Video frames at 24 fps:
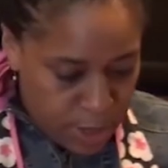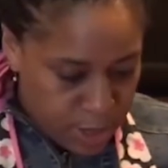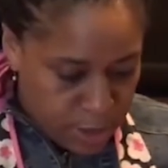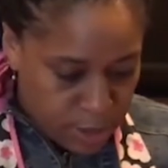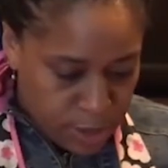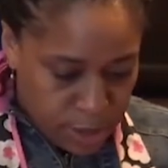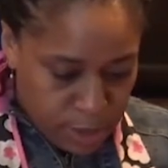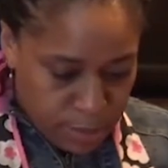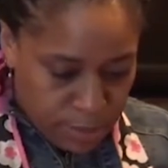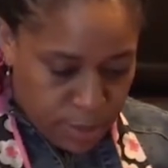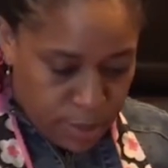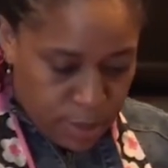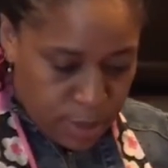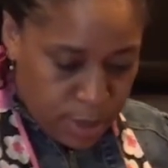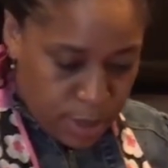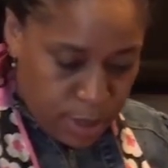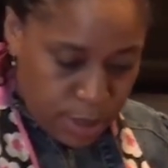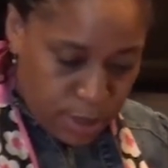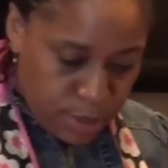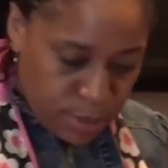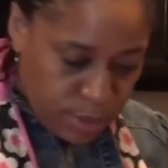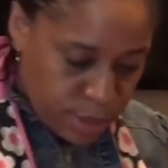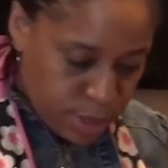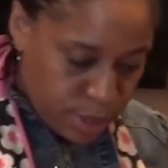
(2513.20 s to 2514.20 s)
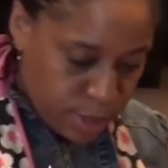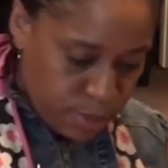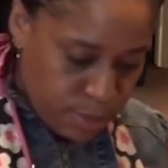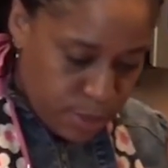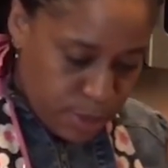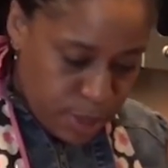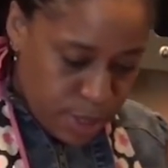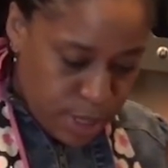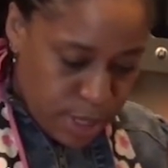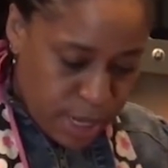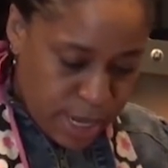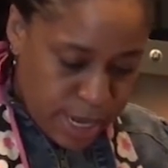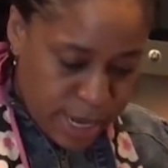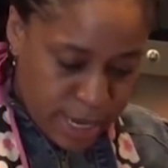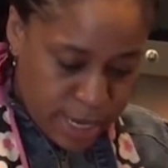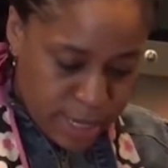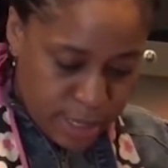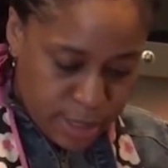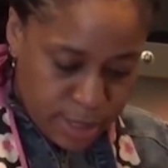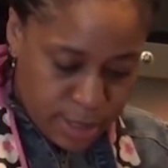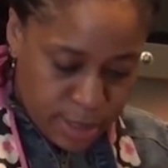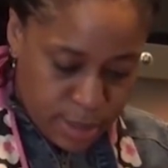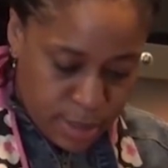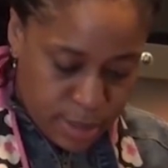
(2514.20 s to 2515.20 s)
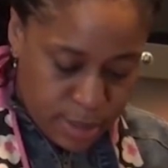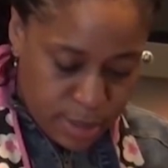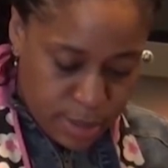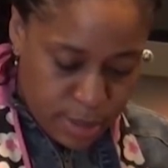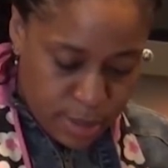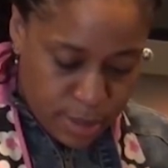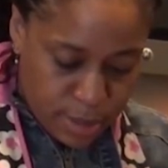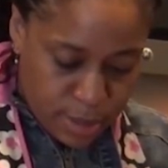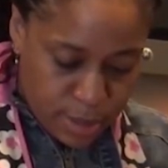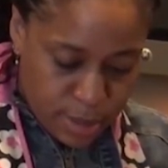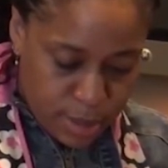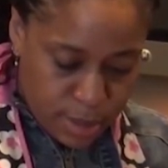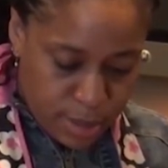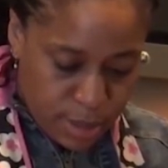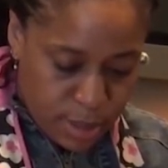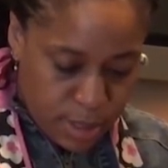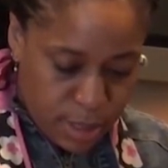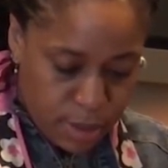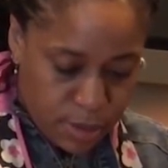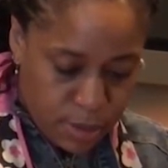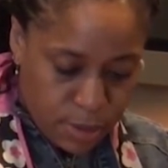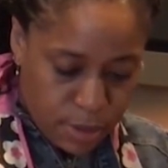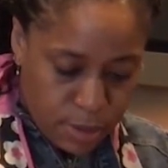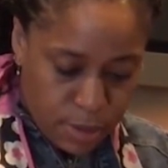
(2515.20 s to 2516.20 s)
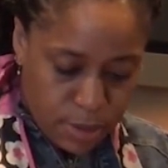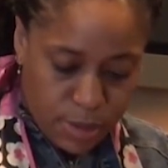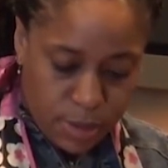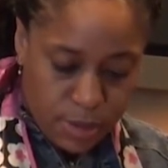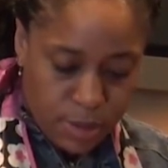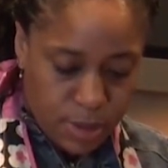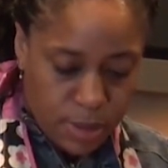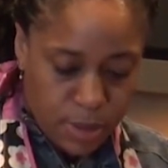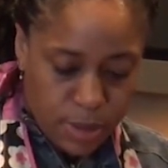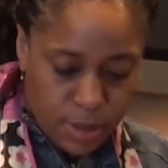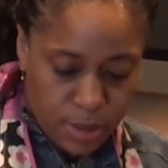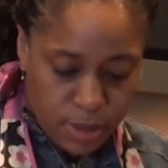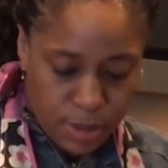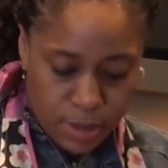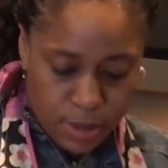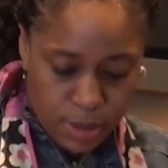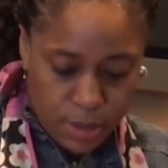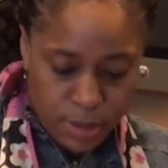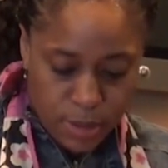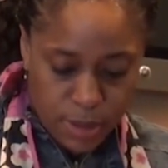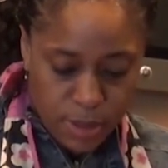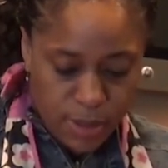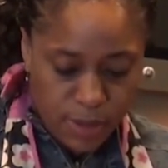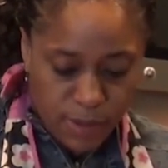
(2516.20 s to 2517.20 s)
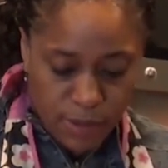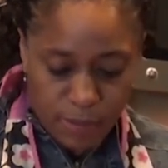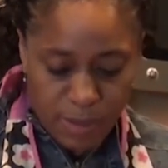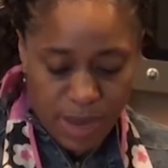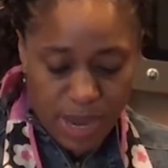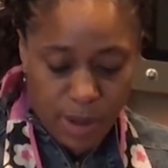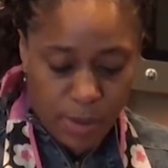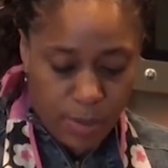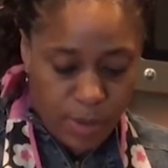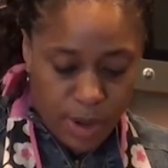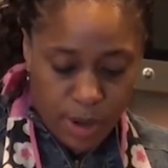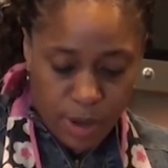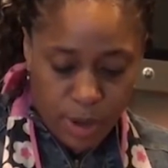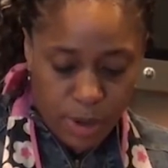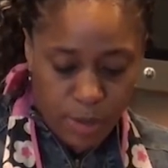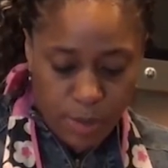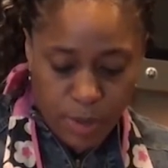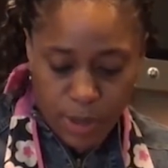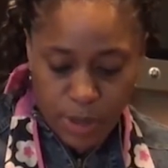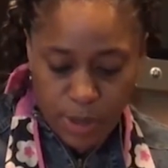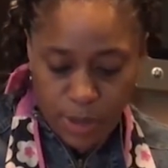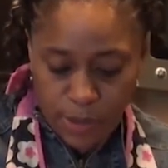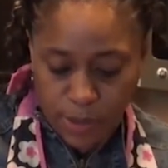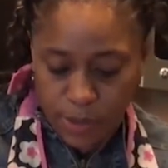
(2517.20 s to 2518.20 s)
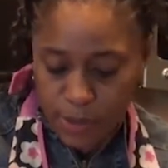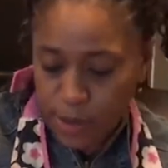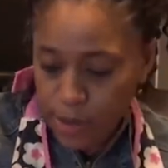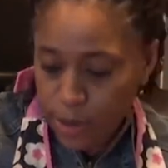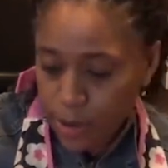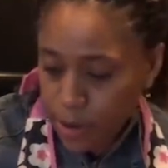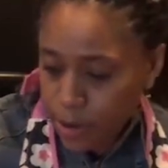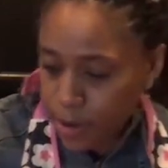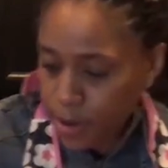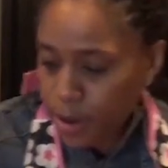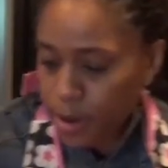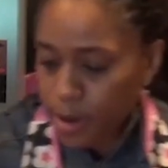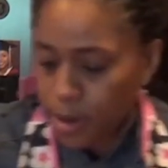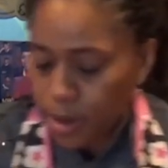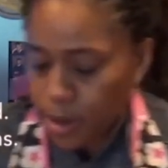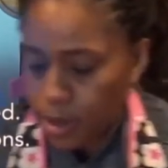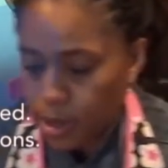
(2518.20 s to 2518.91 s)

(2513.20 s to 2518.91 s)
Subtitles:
what I'll typically do is just put a glass either to the, doesn't matter where, you can put it in the center.